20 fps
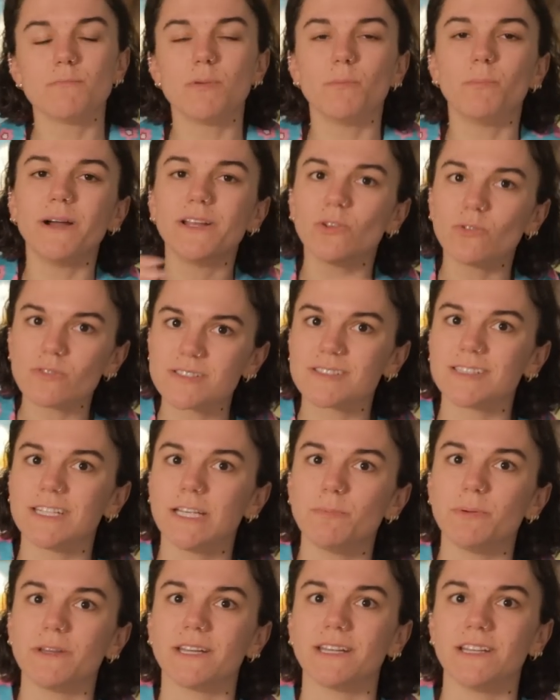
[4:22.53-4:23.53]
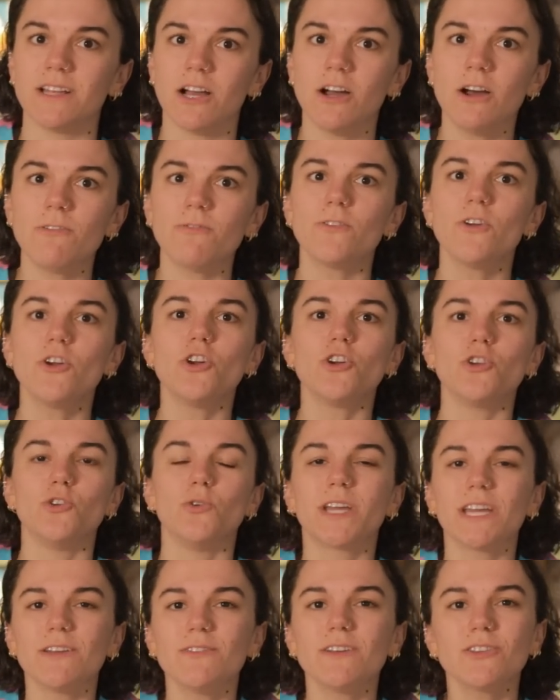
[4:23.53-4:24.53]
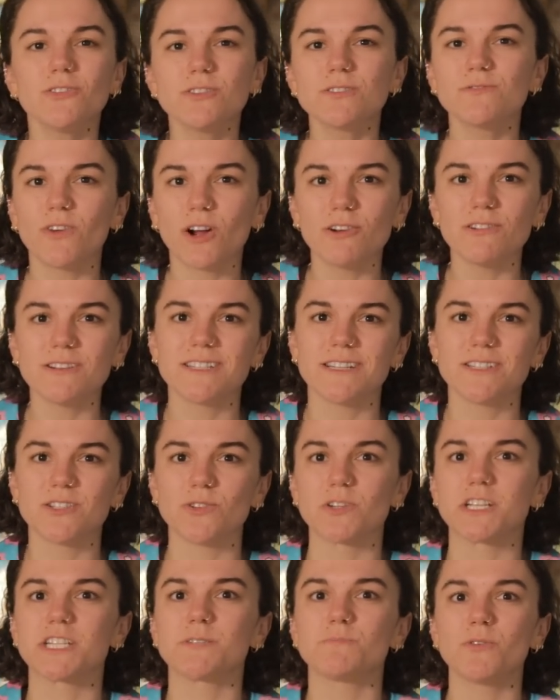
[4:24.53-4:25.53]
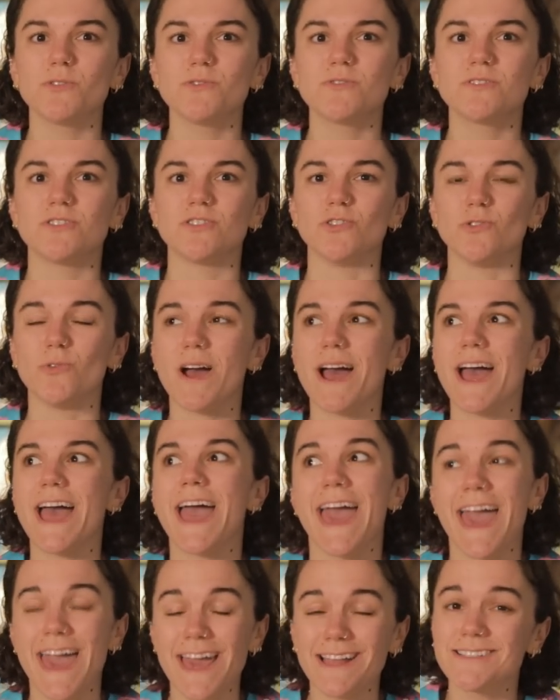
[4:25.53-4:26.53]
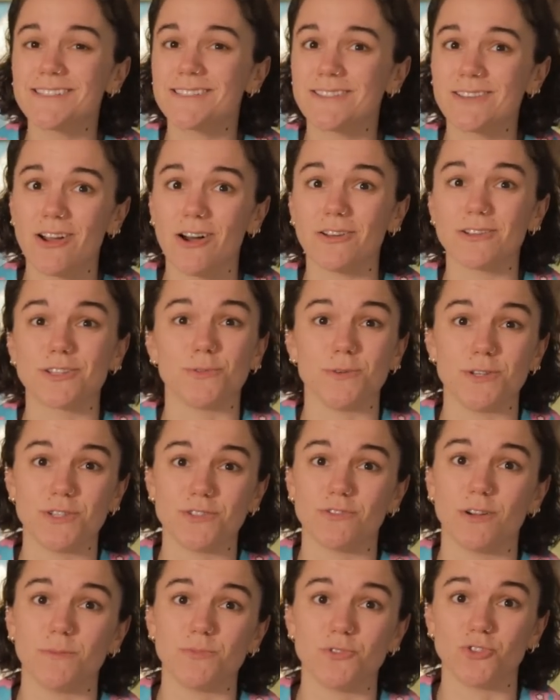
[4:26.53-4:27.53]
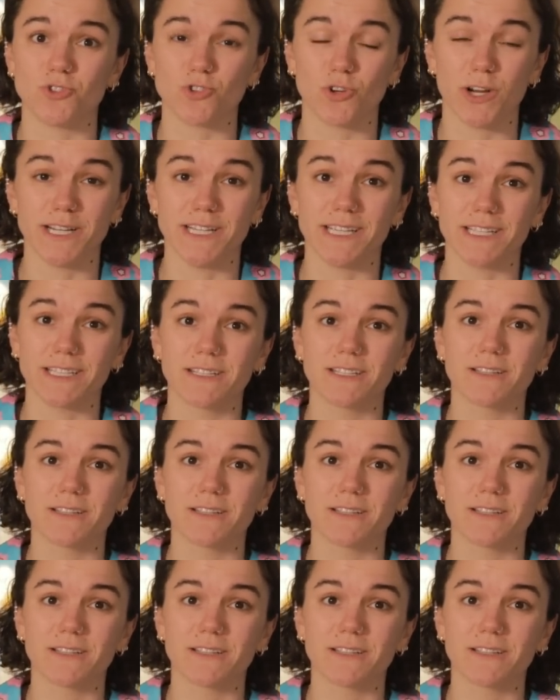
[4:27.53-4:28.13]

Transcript: But by not sleeping enough, you're giving those viruses you're exposed to a head start to interrupt your training.